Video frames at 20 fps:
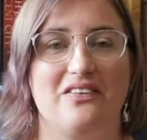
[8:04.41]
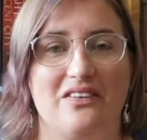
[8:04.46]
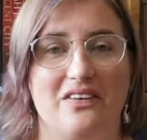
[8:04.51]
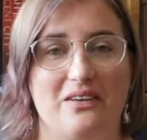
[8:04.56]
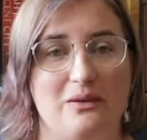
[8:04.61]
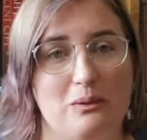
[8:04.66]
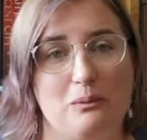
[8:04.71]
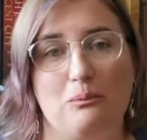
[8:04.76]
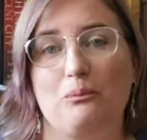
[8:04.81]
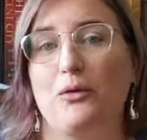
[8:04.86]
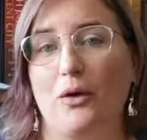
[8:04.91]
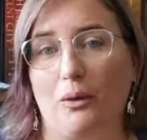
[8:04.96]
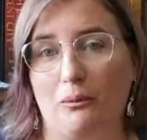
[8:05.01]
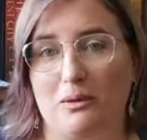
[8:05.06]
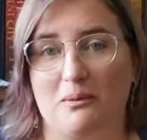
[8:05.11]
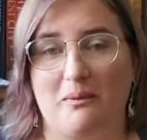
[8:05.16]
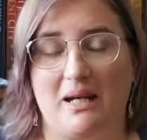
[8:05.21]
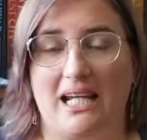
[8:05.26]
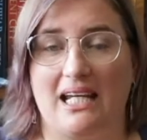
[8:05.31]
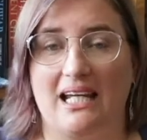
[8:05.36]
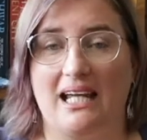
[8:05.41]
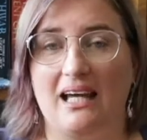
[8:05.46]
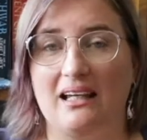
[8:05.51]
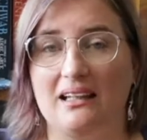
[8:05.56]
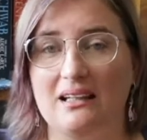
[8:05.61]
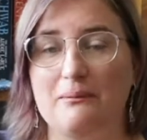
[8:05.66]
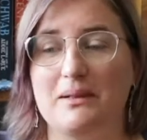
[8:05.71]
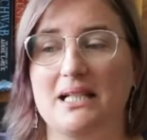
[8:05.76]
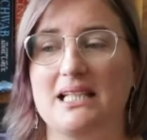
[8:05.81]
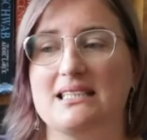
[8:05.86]
the problematic
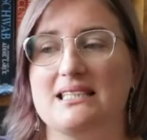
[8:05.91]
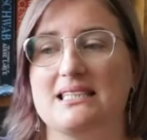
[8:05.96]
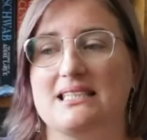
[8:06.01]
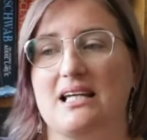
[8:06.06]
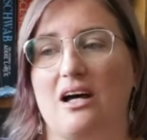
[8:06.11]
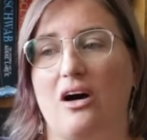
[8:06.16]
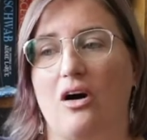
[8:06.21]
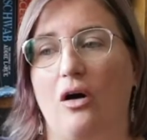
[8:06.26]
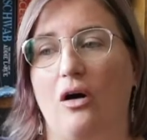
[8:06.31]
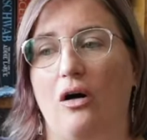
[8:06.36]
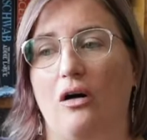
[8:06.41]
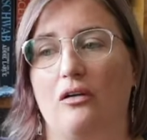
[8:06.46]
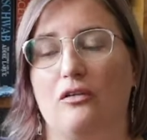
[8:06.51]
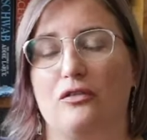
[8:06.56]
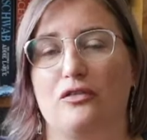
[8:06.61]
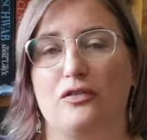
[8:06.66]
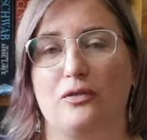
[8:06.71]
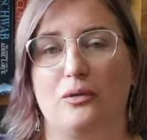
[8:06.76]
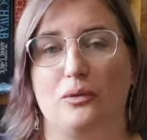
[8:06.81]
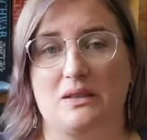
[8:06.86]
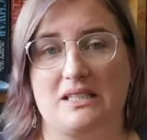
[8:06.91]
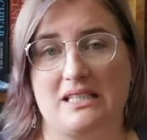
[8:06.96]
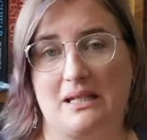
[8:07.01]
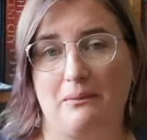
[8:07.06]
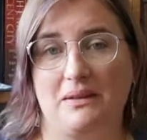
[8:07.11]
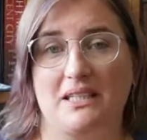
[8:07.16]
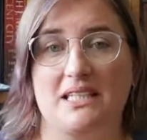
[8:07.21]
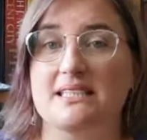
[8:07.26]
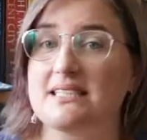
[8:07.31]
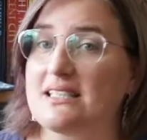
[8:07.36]
elements of some
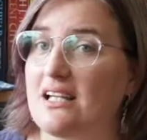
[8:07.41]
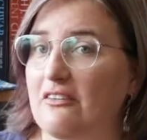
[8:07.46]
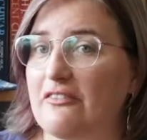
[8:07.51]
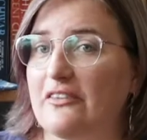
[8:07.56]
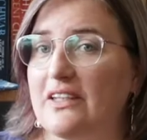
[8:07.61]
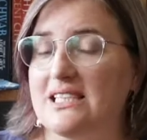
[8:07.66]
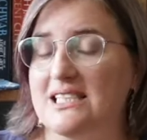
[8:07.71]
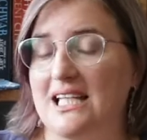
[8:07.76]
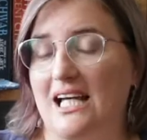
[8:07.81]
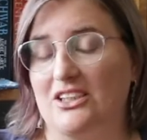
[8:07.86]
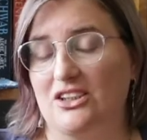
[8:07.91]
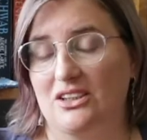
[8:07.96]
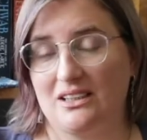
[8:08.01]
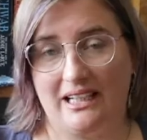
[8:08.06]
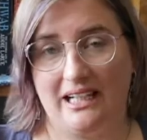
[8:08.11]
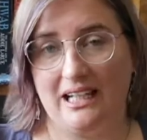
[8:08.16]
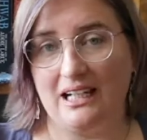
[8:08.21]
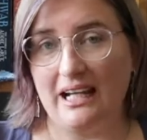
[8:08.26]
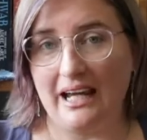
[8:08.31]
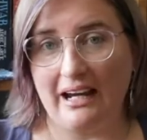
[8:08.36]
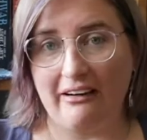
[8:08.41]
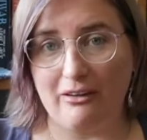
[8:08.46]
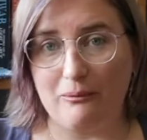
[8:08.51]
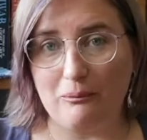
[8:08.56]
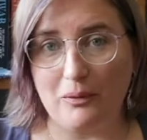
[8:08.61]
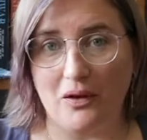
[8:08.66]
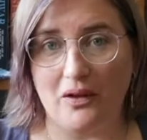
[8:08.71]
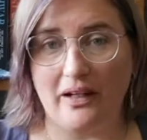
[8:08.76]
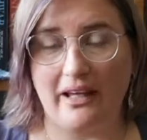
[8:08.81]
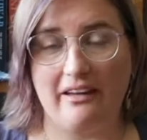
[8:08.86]
of the stuff that's actually in Harry
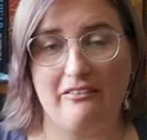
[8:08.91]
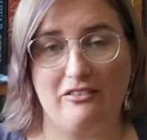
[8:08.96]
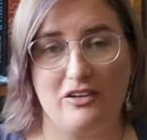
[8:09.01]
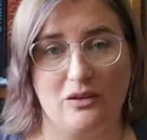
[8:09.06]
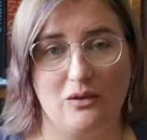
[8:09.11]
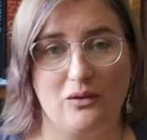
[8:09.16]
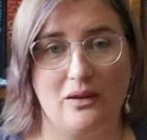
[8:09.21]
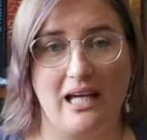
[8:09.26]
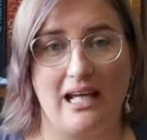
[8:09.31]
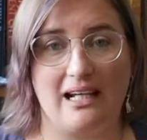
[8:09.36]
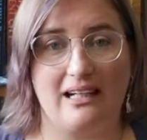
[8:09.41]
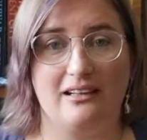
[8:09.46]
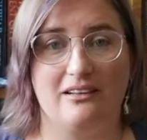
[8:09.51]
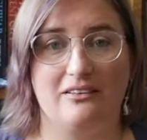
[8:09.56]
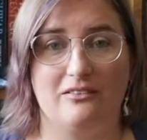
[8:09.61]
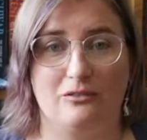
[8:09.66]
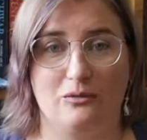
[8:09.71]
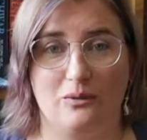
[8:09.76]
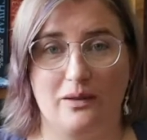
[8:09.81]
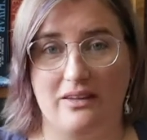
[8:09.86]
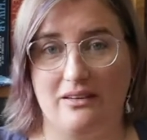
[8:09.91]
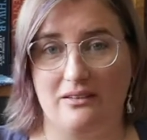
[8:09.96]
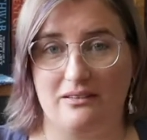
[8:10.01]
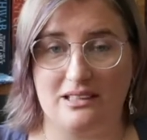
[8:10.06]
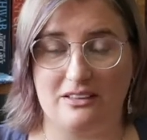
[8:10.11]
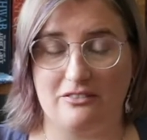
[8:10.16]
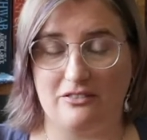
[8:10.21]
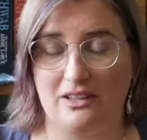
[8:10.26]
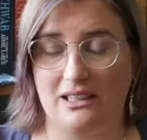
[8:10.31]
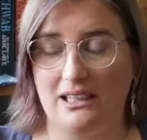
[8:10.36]
Potter if you look at it with a
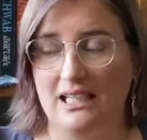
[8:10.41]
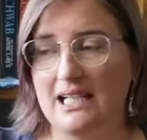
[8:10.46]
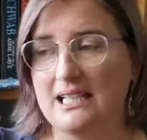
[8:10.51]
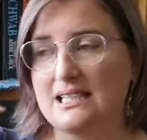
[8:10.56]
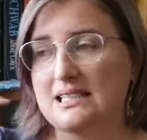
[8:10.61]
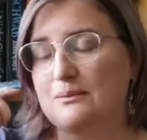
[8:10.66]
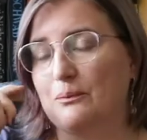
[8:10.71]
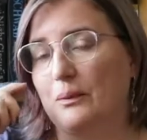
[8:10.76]
different lens,